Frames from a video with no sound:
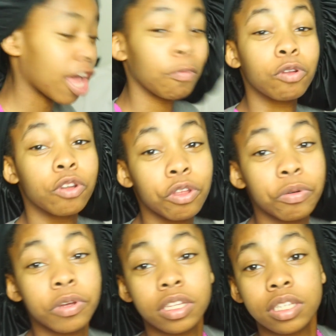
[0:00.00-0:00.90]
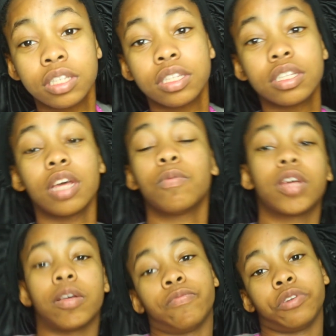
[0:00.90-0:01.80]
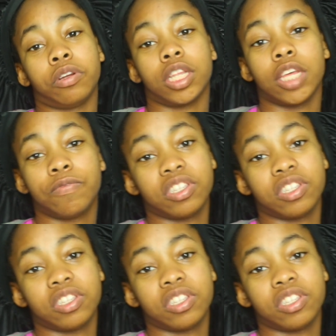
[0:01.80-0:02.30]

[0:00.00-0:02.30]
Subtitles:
I will do it. I will come for your life